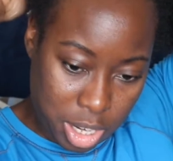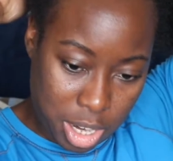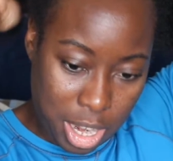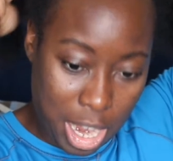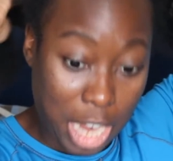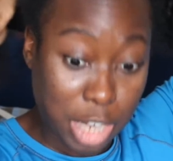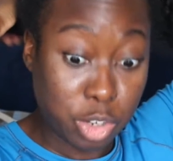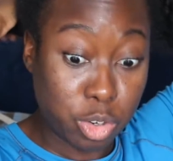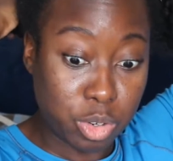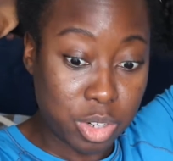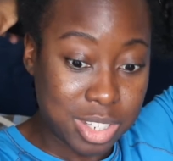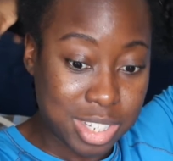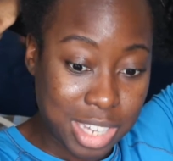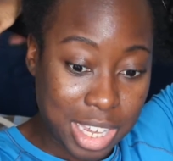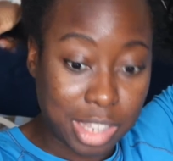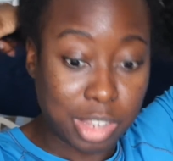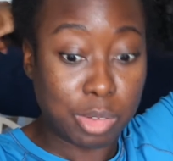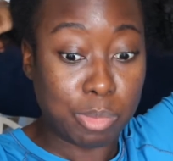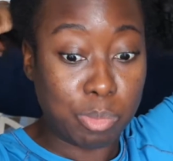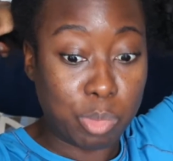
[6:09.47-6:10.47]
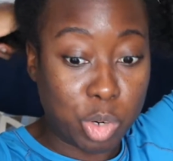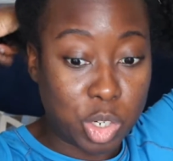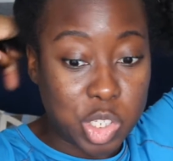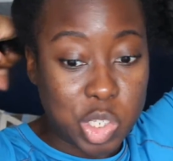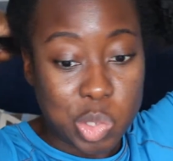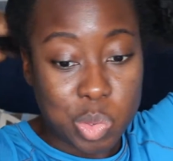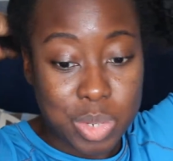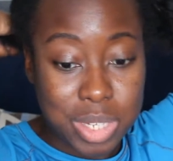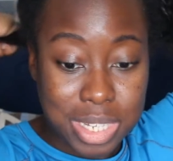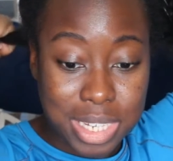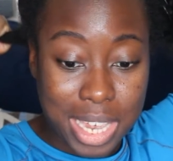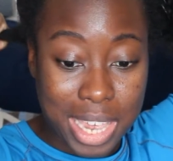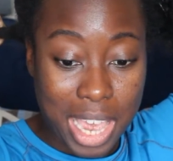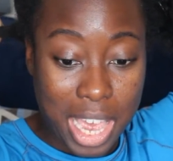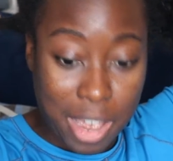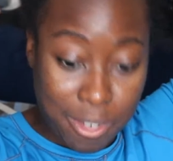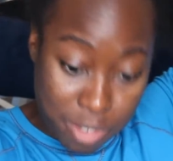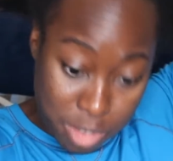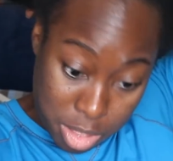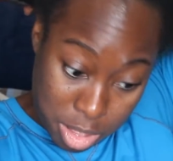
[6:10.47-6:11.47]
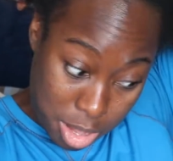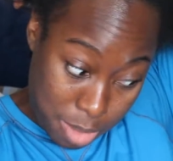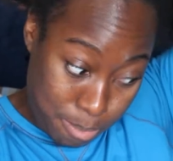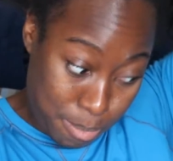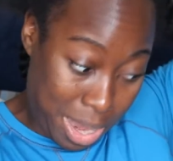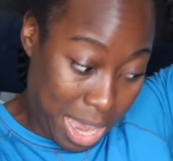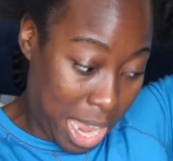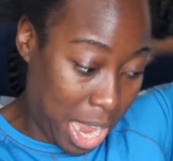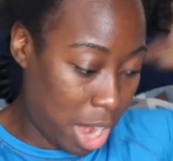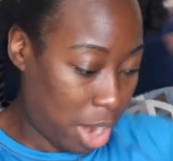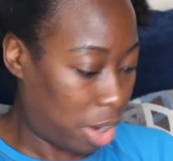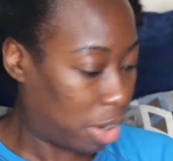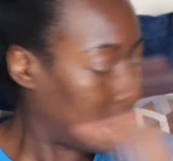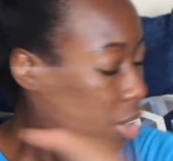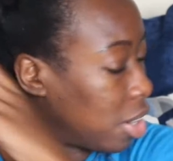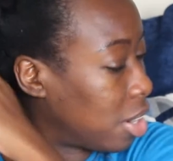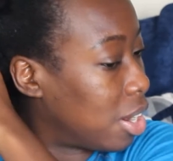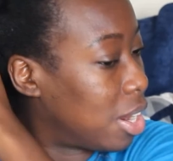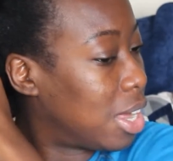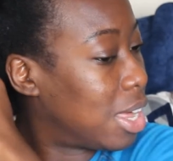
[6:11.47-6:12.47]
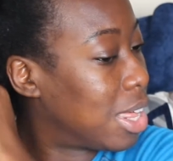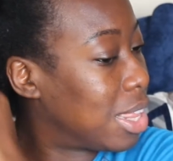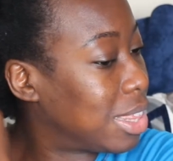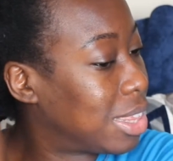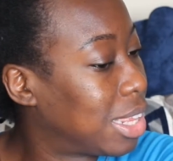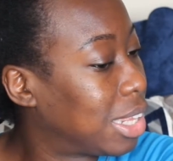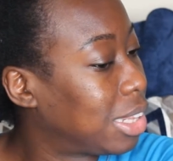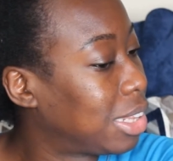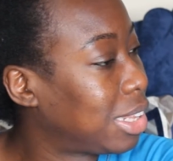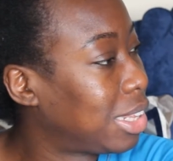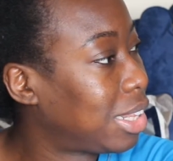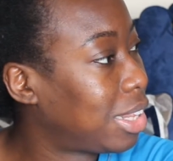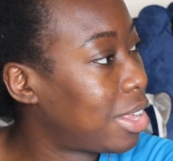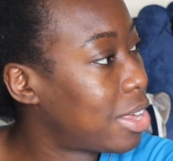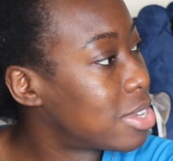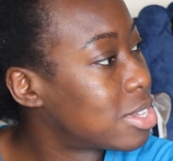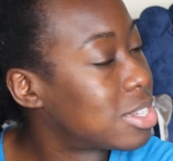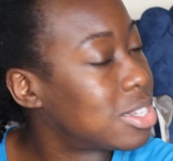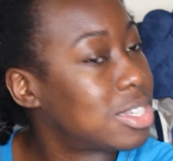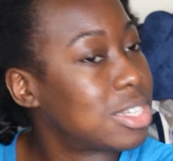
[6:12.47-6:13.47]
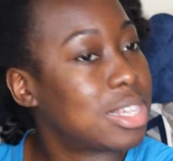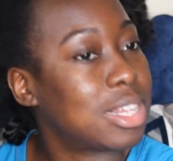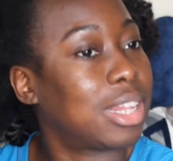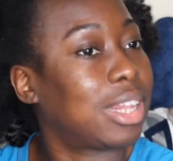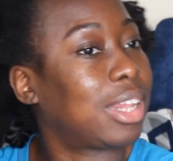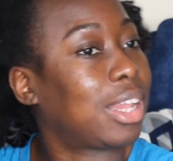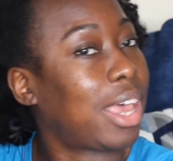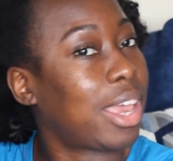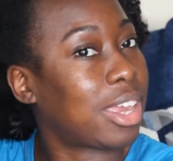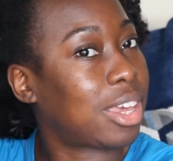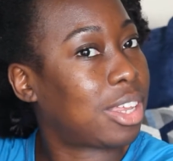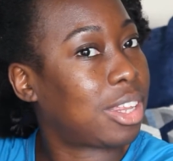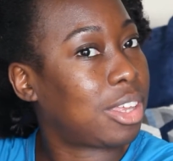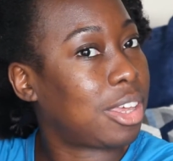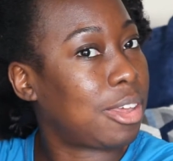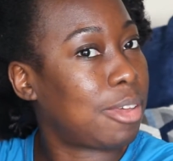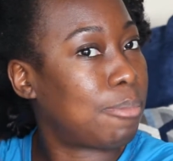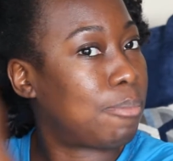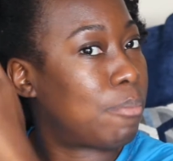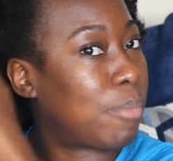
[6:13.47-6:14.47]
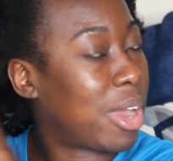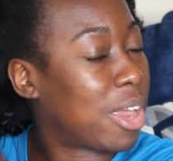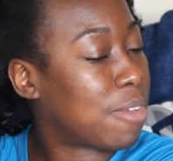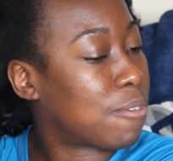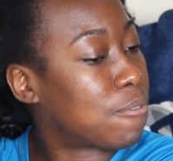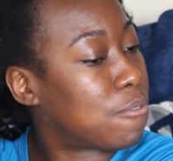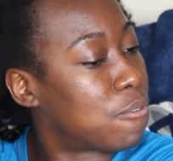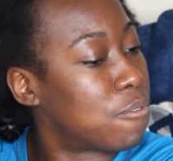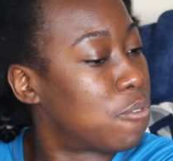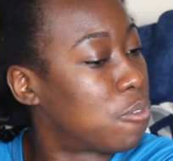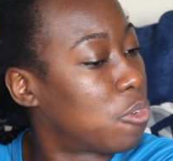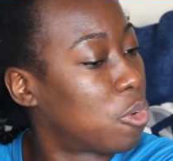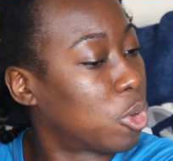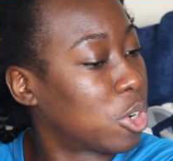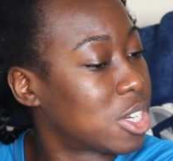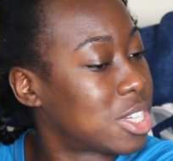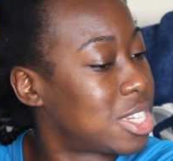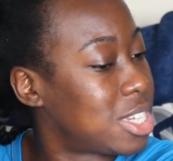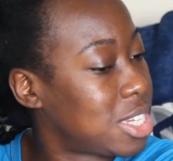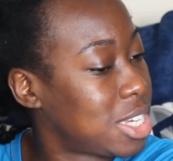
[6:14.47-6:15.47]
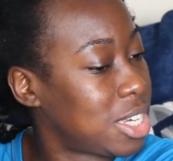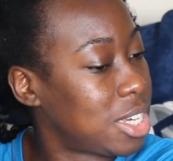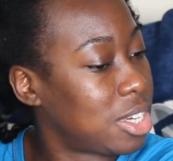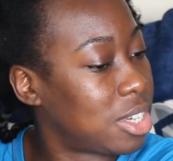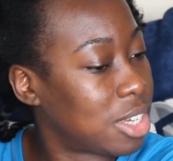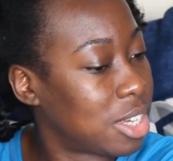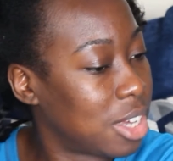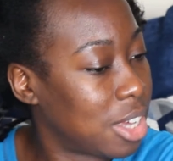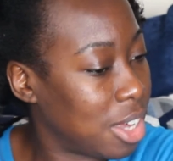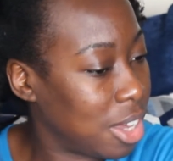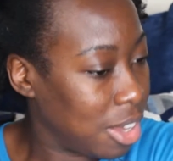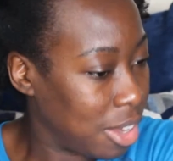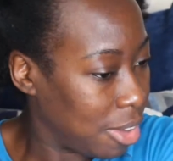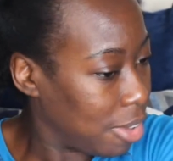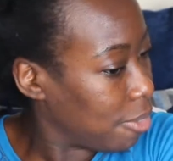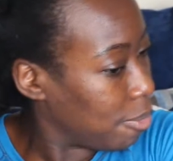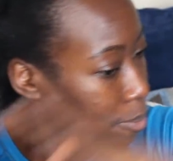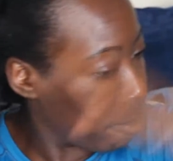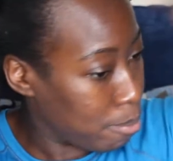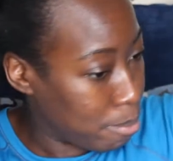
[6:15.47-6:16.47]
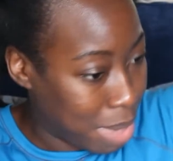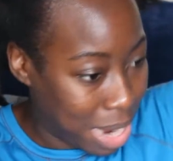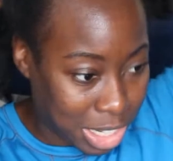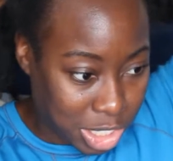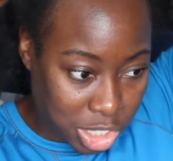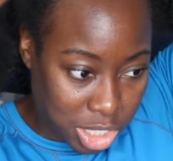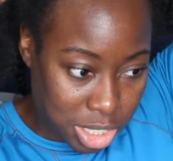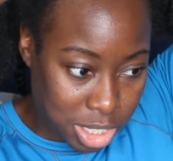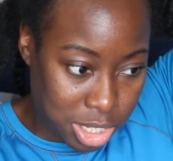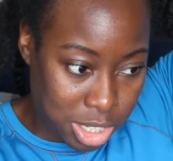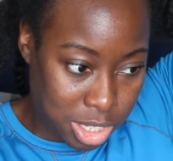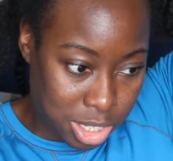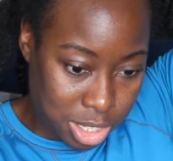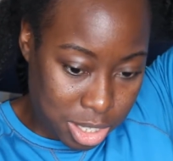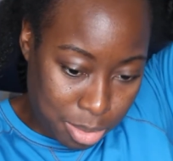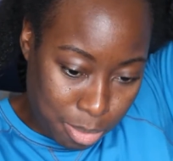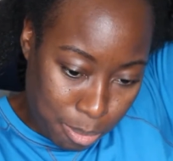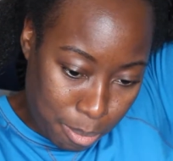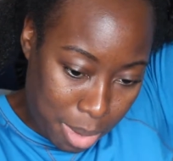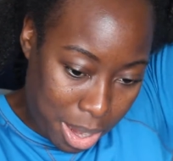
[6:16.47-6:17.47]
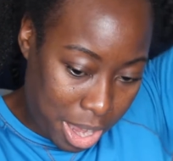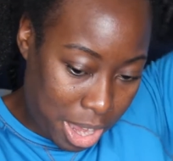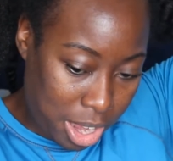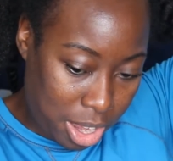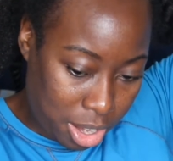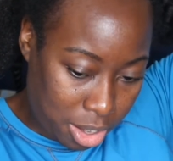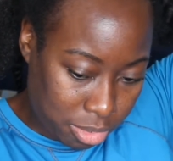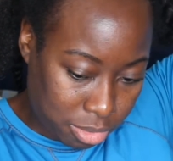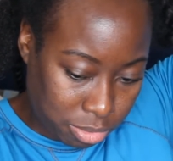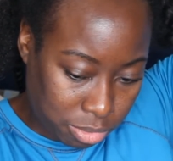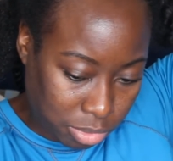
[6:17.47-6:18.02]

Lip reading: I notice like the more twists I have in my hair, the less likely my 4C matches my